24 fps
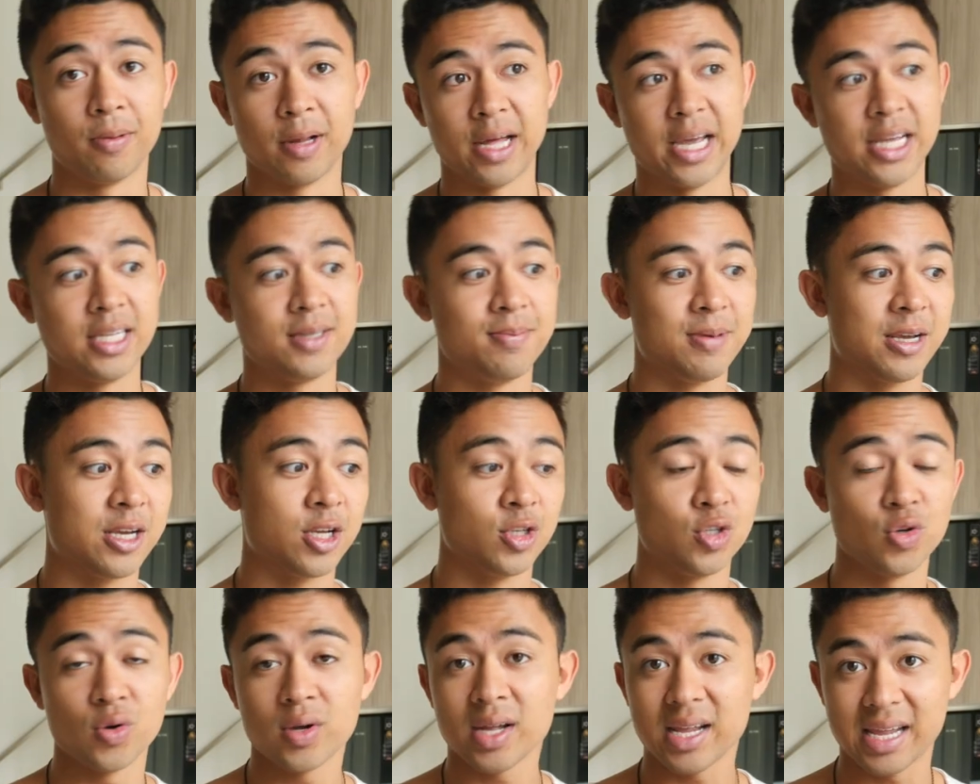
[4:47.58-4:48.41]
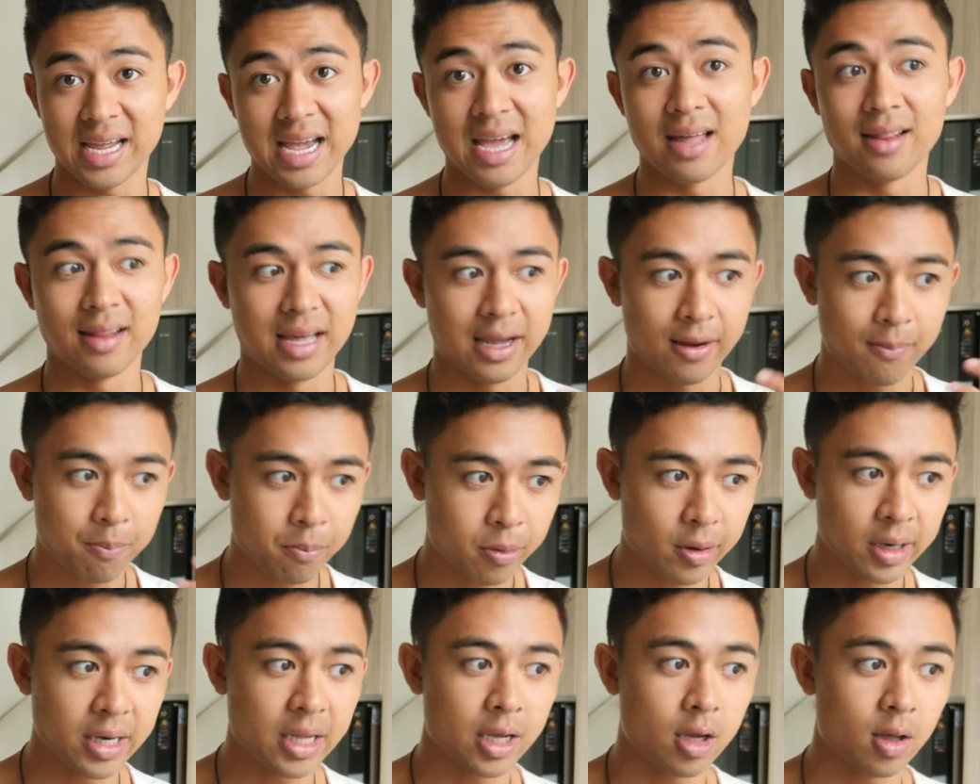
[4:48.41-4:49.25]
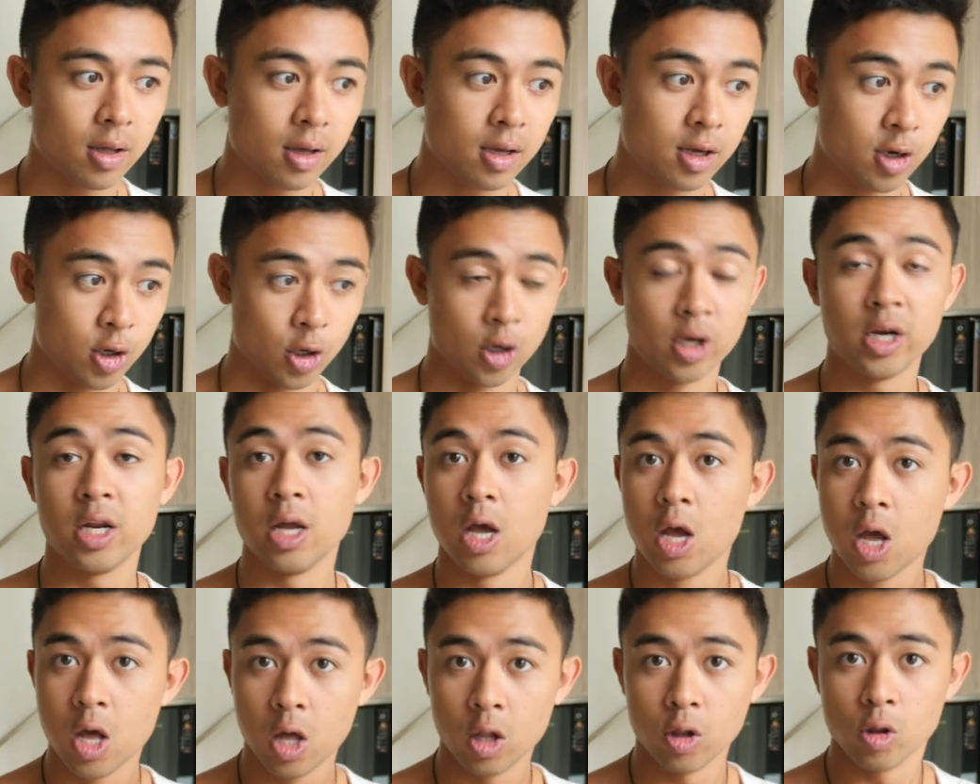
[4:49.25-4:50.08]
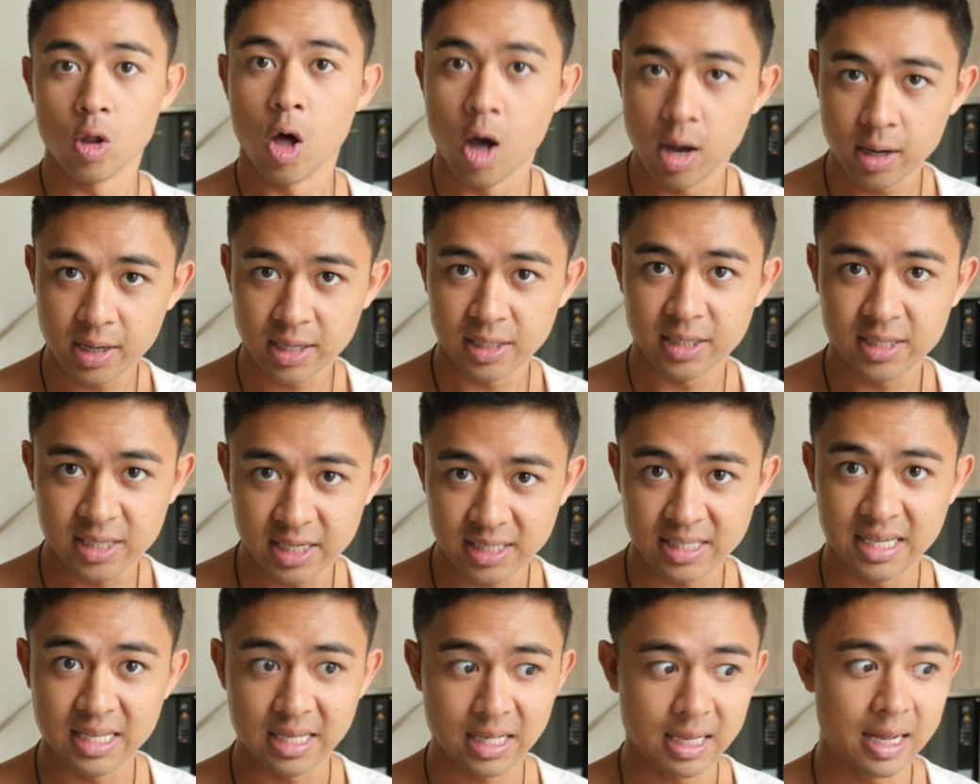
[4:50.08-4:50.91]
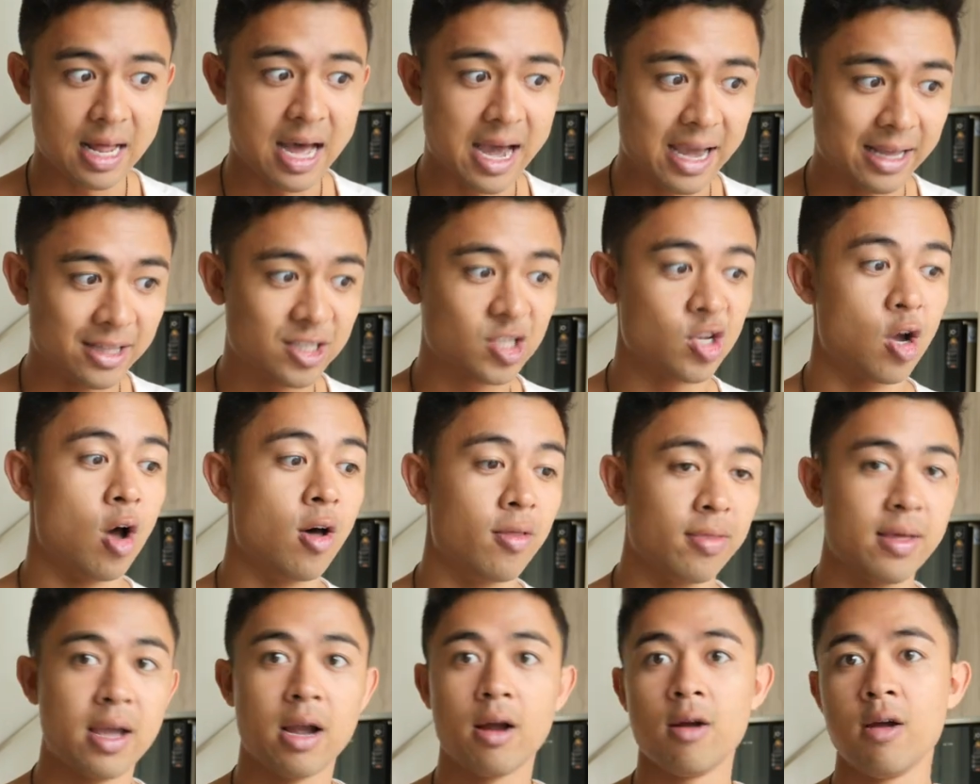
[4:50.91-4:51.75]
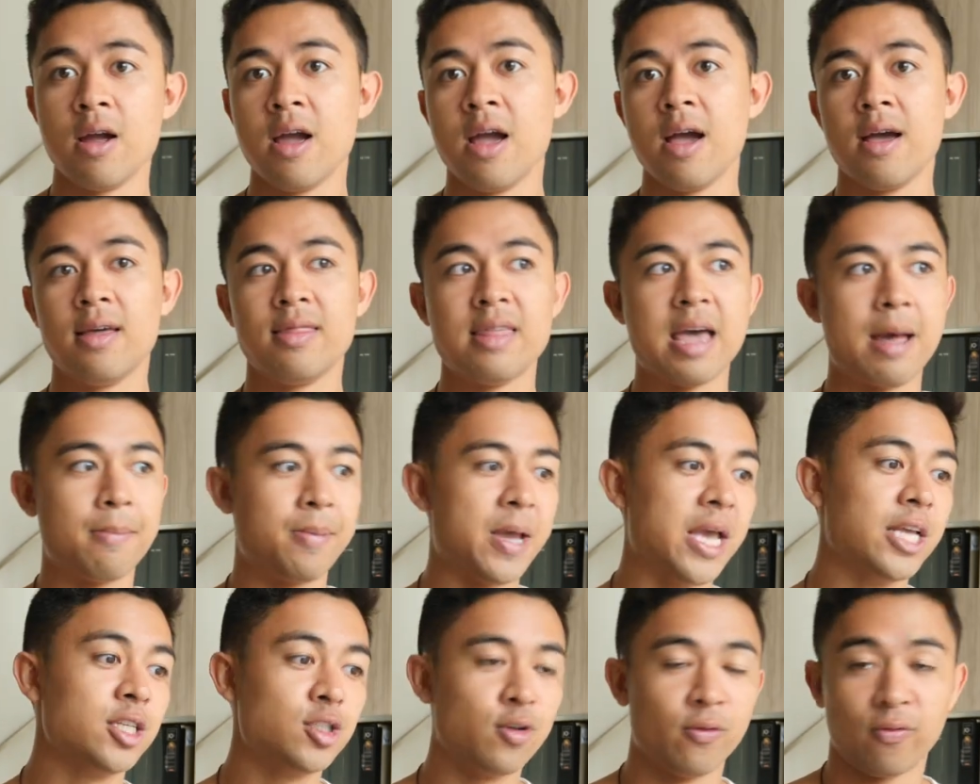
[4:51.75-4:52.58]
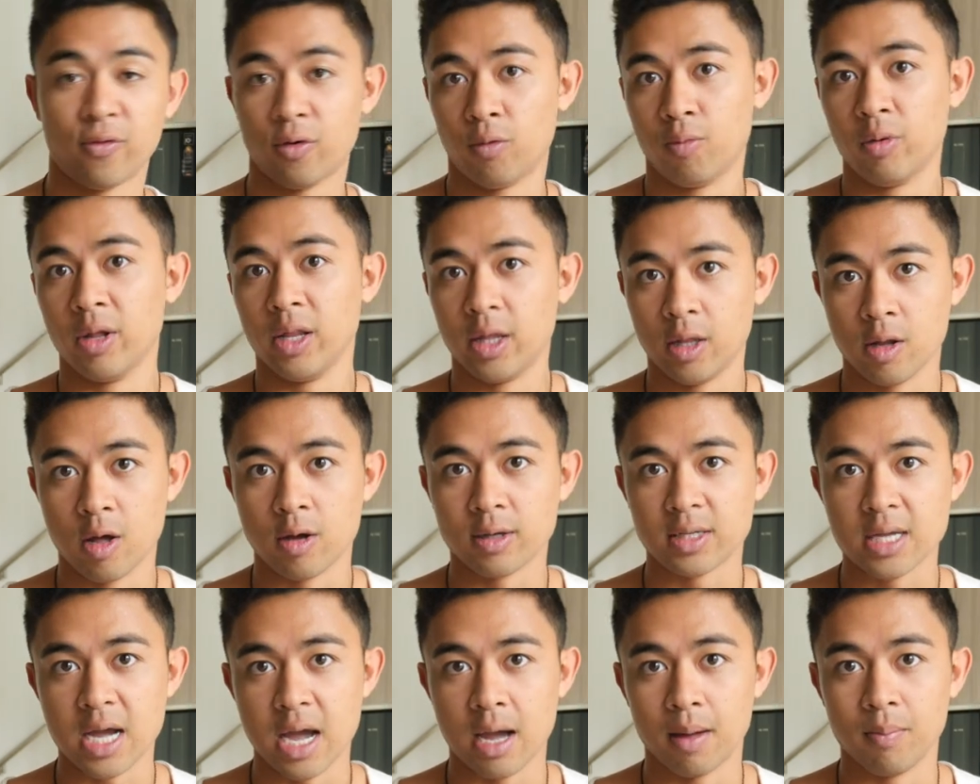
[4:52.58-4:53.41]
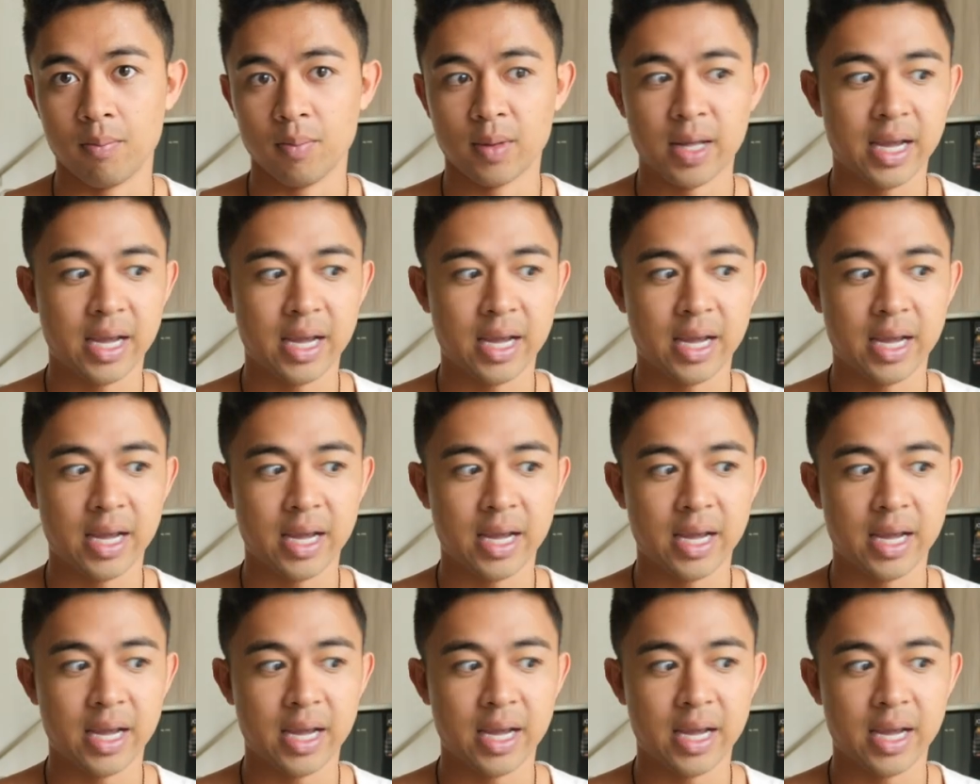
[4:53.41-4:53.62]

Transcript: place because you could get like pretty good long, consistent clients on there that pays you for a really long time.